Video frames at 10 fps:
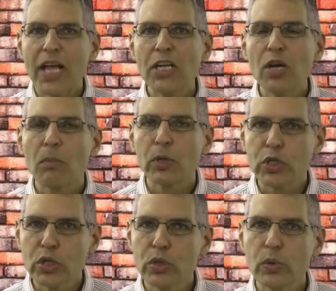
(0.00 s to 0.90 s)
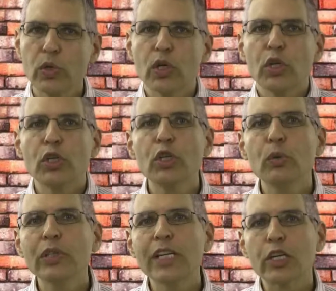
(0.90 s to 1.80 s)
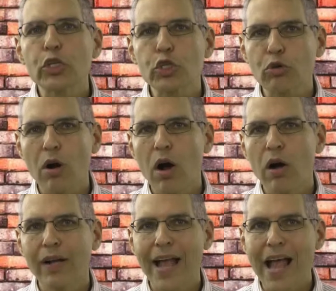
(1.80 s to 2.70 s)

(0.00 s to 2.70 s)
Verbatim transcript: And number two, you will need a strong